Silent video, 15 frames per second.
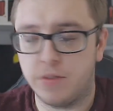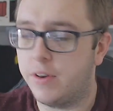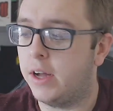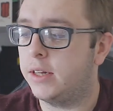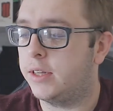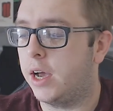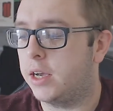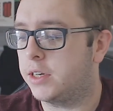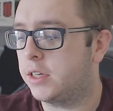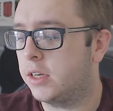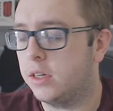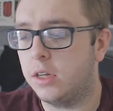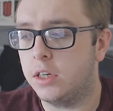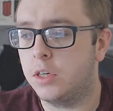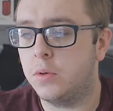fantastic.
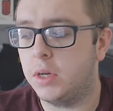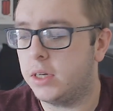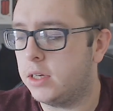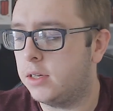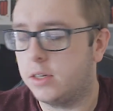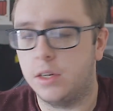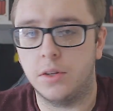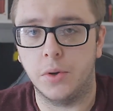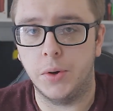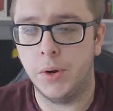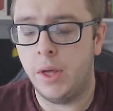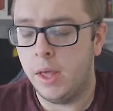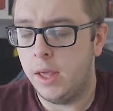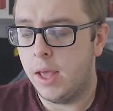It does what it needs to do.